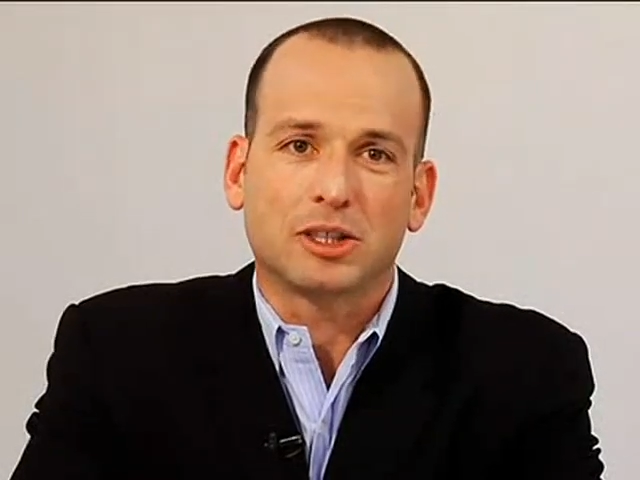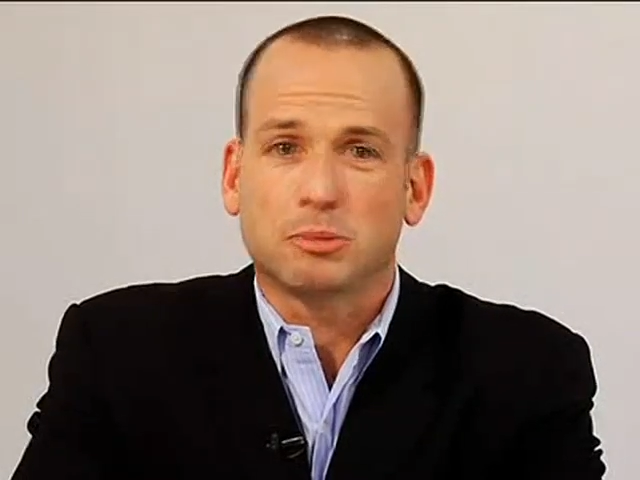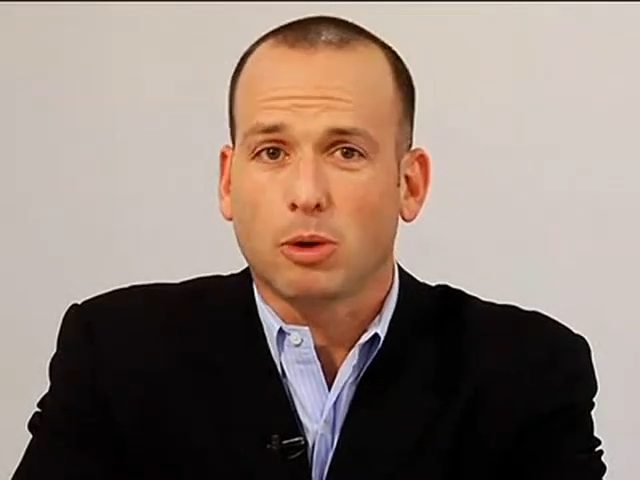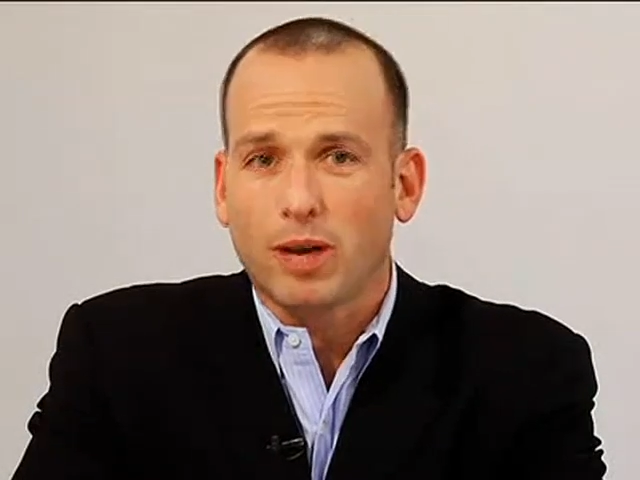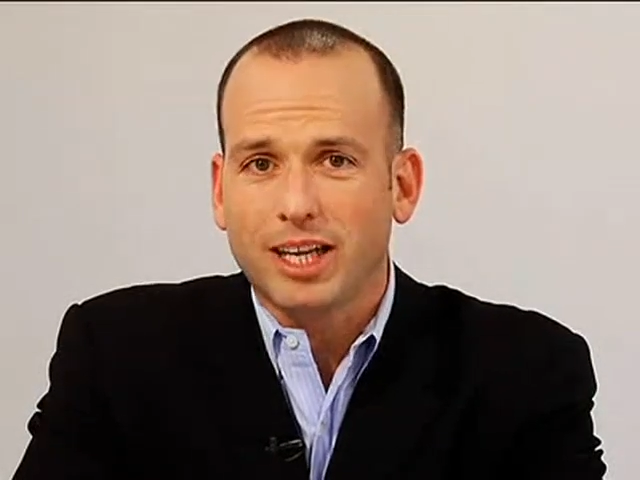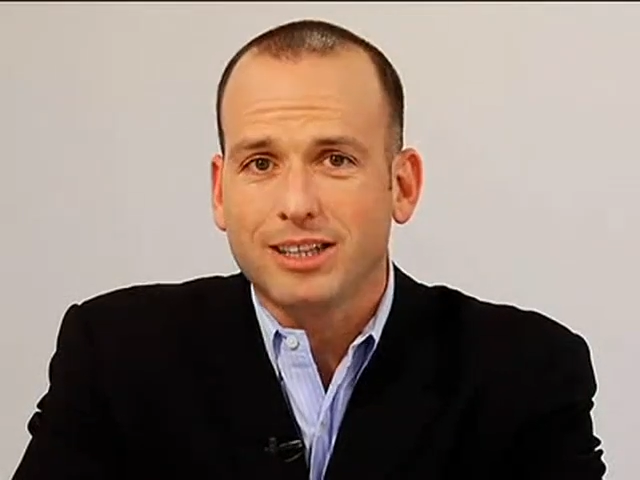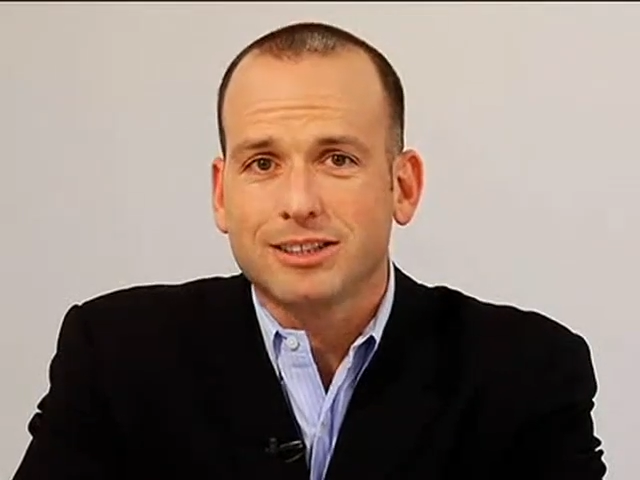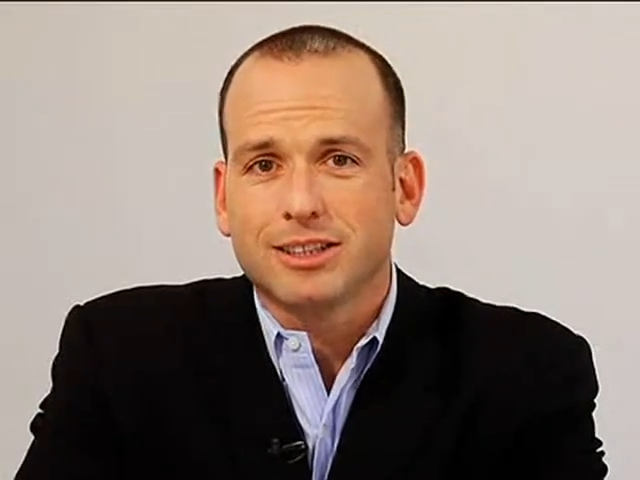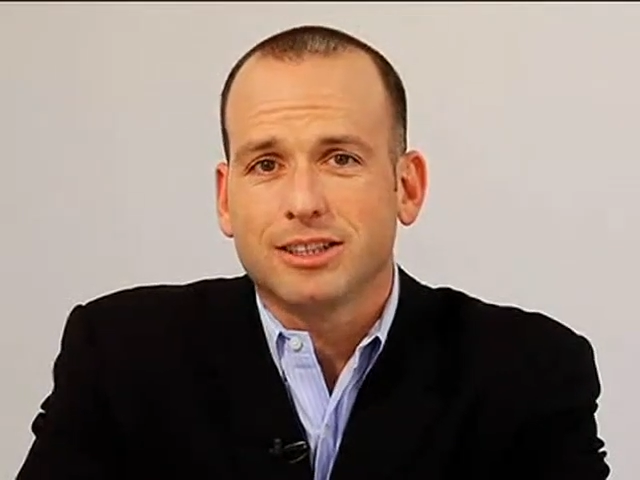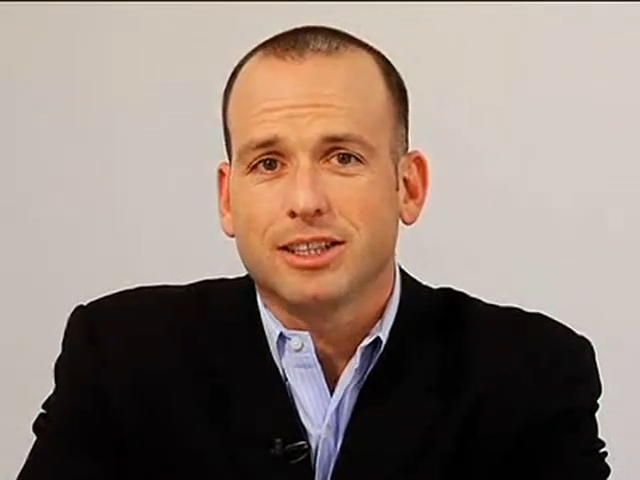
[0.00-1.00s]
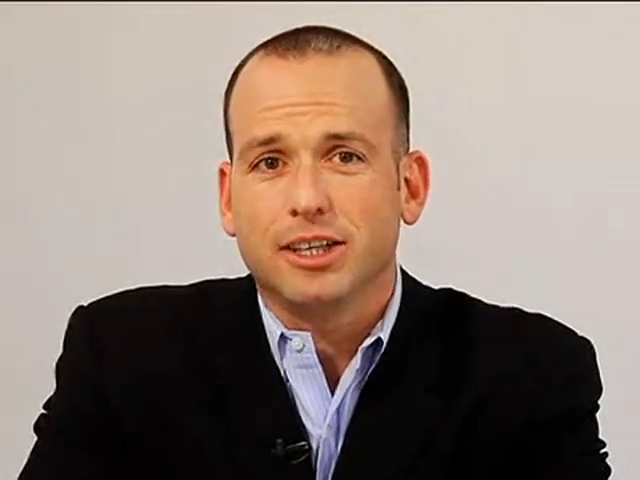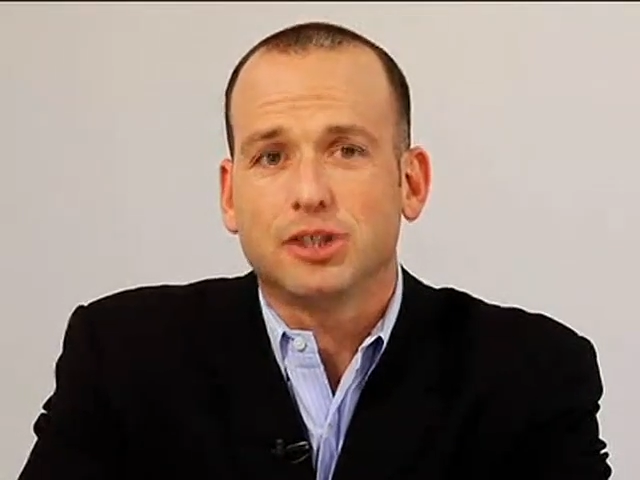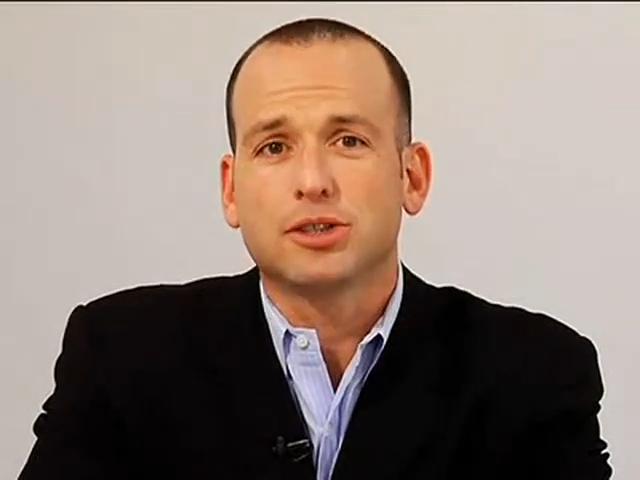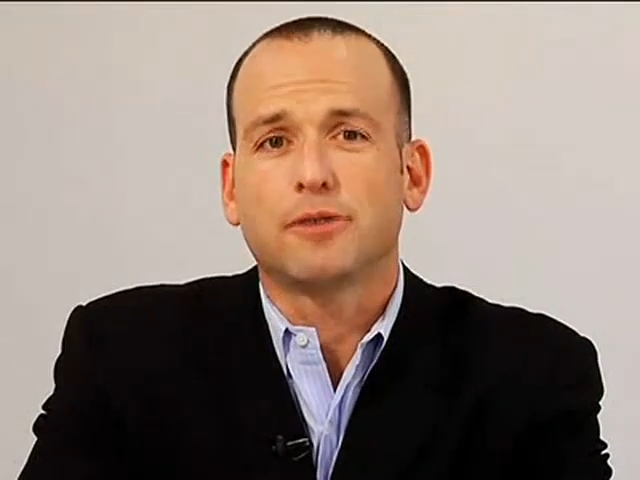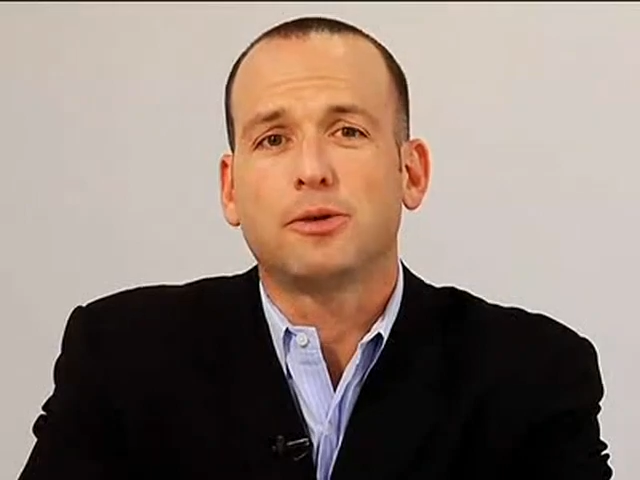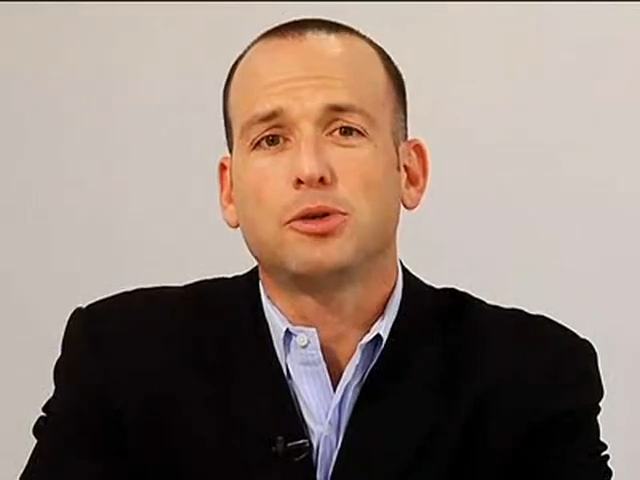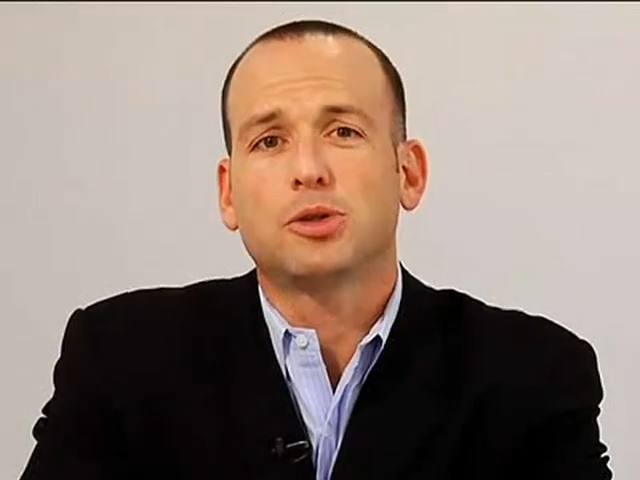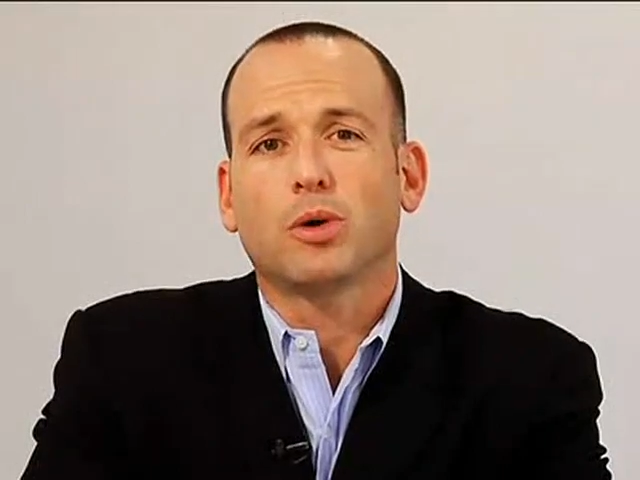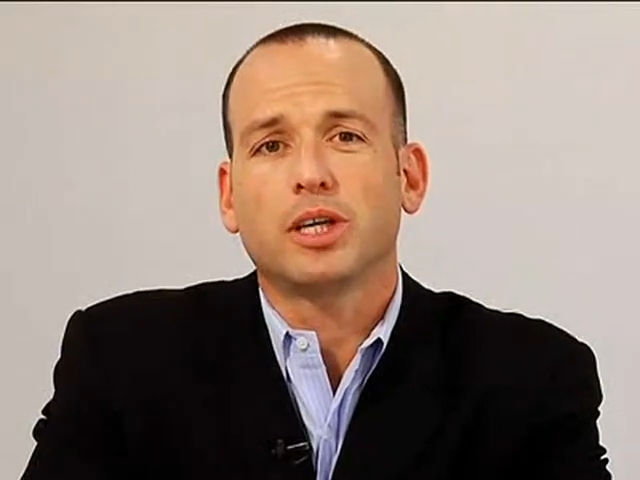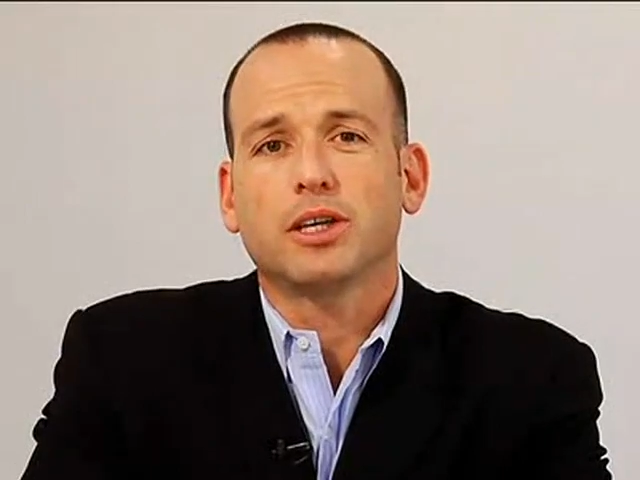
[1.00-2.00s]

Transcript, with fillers: exploit it? In just a few short